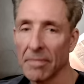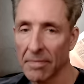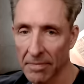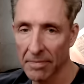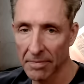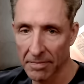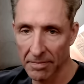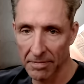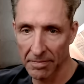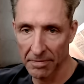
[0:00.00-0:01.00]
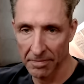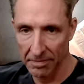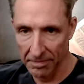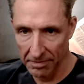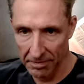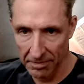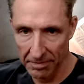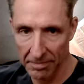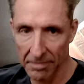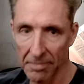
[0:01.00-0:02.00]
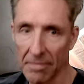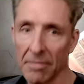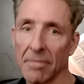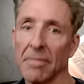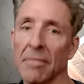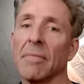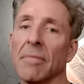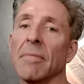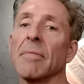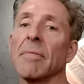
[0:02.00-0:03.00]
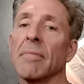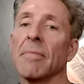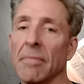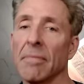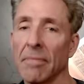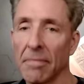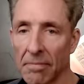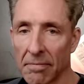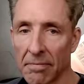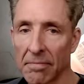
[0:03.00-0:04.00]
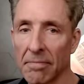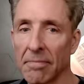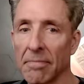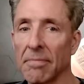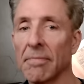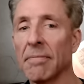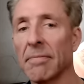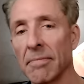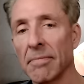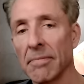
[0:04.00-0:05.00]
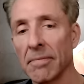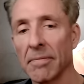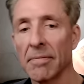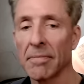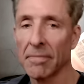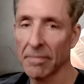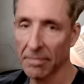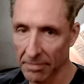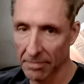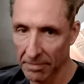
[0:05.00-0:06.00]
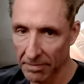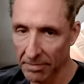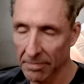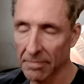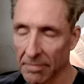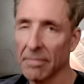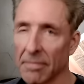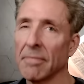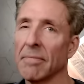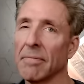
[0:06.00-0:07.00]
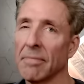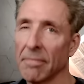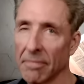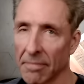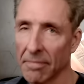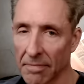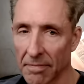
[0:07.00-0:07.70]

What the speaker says: This person isn't speaking.